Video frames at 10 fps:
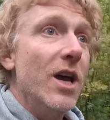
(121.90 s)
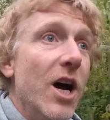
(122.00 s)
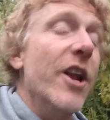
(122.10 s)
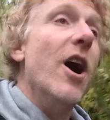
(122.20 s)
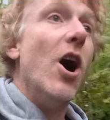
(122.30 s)

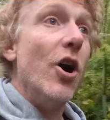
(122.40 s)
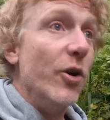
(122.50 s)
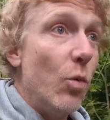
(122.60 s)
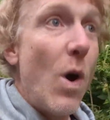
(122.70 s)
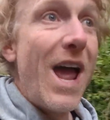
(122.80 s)
an
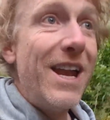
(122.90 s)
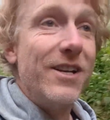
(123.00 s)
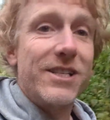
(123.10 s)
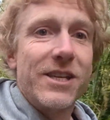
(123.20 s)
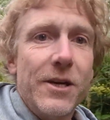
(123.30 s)

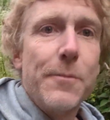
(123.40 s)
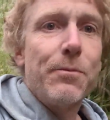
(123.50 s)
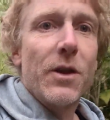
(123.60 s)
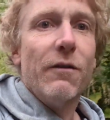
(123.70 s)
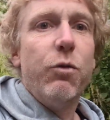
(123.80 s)
unawareness
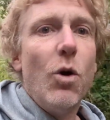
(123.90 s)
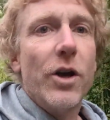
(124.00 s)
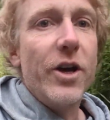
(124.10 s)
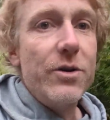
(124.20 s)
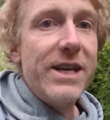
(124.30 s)
of
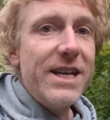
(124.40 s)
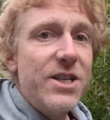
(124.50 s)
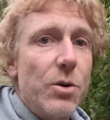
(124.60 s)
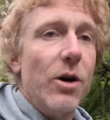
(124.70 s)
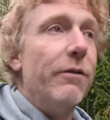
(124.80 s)
what goes
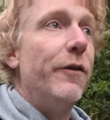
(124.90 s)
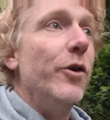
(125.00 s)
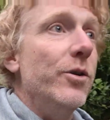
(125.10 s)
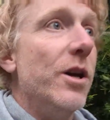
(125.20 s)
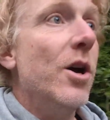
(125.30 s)
into our
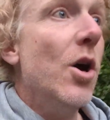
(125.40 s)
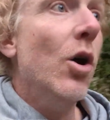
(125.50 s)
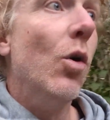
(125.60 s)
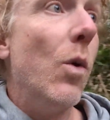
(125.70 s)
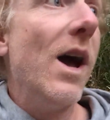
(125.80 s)
food,
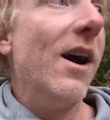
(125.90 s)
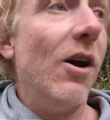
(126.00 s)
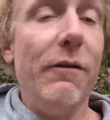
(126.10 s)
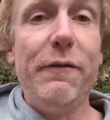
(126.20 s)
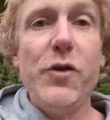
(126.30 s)
or where
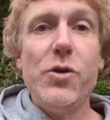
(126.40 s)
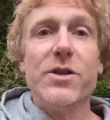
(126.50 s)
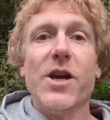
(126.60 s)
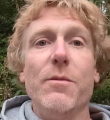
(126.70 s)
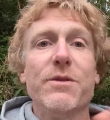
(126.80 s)
our
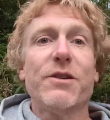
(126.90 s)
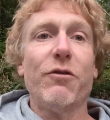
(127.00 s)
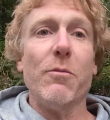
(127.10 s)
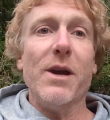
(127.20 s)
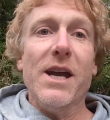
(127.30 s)
food comes
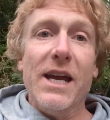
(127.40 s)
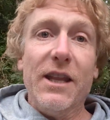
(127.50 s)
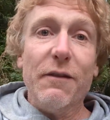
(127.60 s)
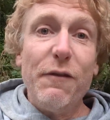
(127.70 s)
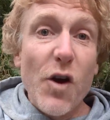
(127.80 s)
from
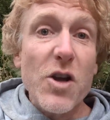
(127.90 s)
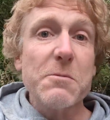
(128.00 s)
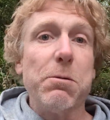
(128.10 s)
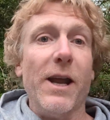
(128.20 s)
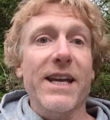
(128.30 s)
in the first
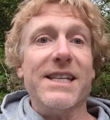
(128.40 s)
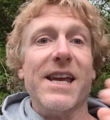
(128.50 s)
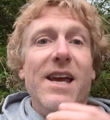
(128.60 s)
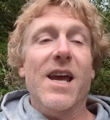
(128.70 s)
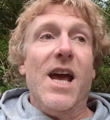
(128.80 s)
place,
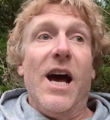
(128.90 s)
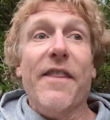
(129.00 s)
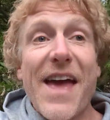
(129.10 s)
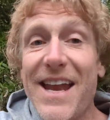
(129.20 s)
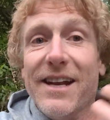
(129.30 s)

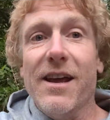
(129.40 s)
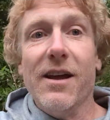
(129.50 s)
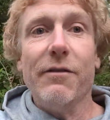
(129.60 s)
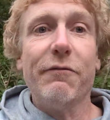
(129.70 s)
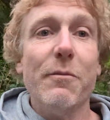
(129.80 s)
and then
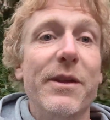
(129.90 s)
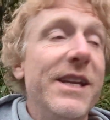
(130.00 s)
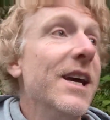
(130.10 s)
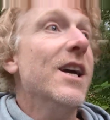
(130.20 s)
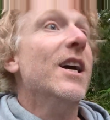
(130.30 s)
from
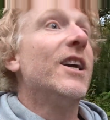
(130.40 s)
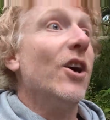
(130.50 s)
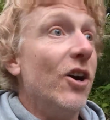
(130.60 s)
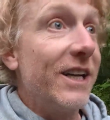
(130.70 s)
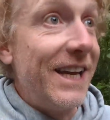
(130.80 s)
the
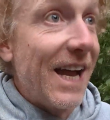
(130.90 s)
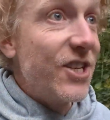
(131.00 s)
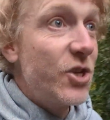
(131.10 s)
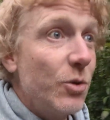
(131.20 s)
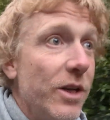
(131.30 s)

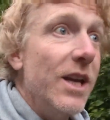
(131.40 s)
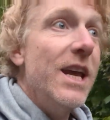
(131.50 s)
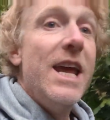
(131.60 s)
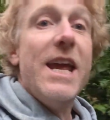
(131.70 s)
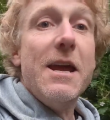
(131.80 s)
gargantuan
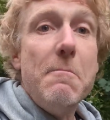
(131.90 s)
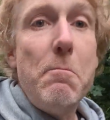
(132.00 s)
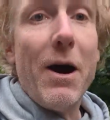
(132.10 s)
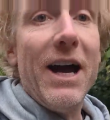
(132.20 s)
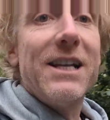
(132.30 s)

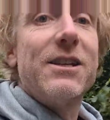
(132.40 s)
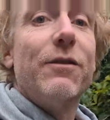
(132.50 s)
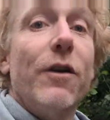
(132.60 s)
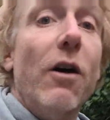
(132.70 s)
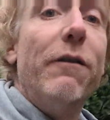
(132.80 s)
impact
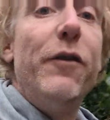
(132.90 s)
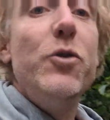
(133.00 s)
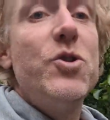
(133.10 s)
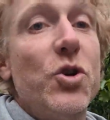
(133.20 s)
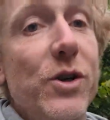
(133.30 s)
of our
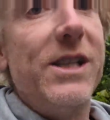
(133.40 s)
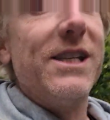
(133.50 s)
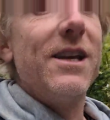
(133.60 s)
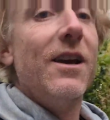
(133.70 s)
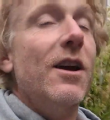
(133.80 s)
food
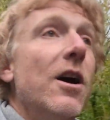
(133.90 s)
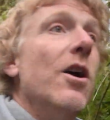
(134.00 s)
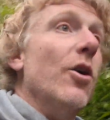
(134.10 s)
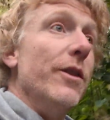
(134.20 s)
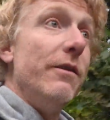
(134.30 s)
choices
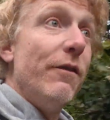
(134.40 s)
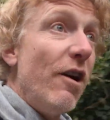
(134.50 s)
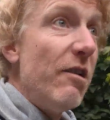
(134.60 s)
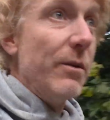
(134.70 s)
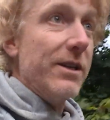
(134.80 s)
on the
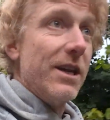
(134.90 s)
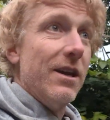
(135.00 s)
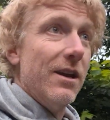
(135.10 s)
environment.